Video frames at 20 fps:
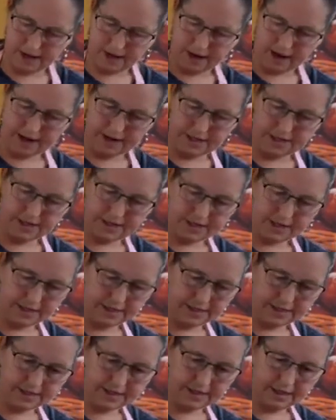and
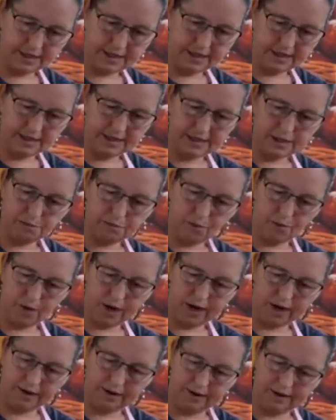just
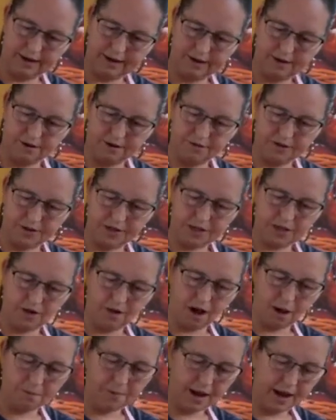sprinkle it over the top.